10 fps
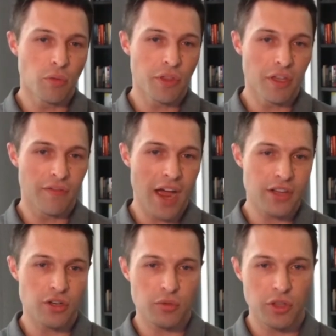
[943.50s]
With the
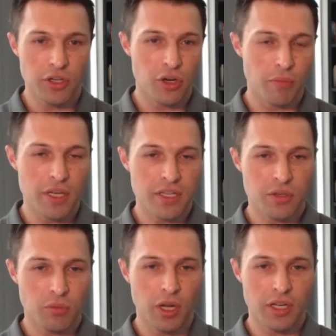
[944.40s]
advisors within your
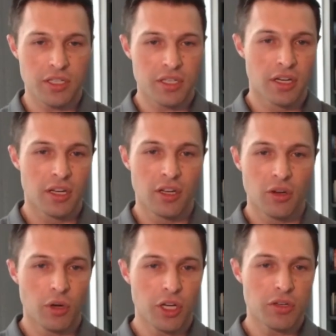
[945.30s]
business, what's
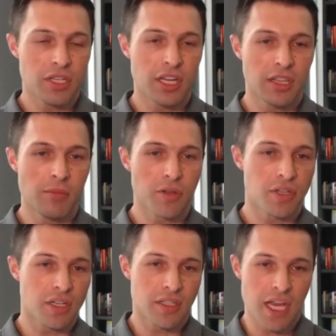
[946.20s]
what are you seeing the
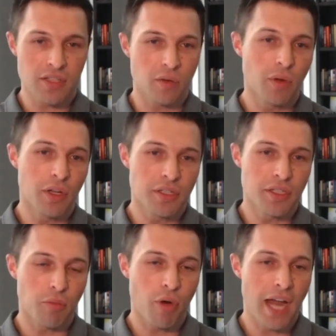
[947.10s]
most successful
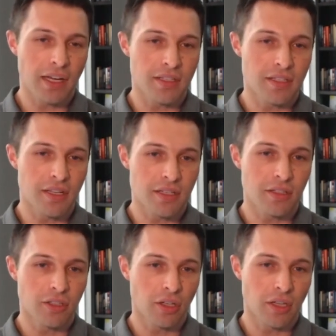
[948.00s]
ones their
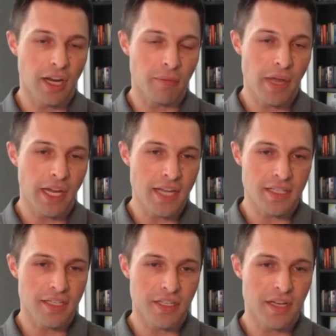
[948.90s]
practices look like? My
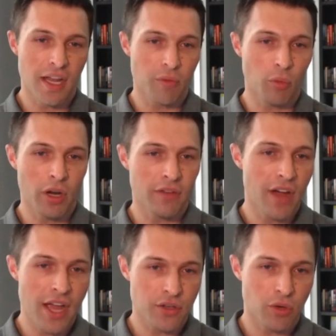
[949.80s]
guess is it's not one
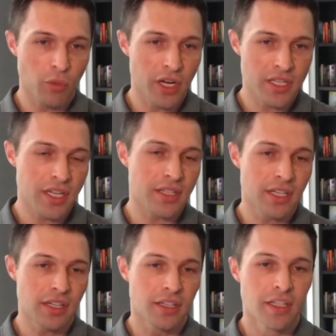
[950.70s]
advisor and one
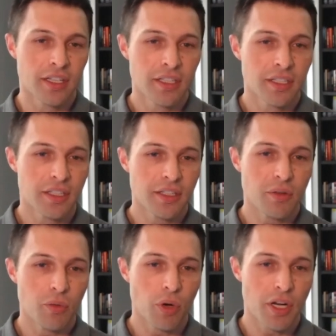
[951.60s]
assistant.
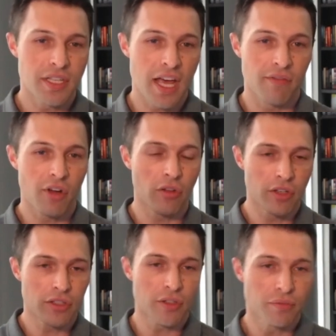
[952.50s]
What does that
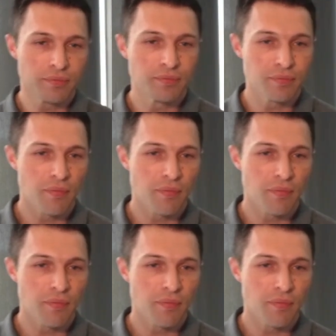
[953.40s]
evolve into?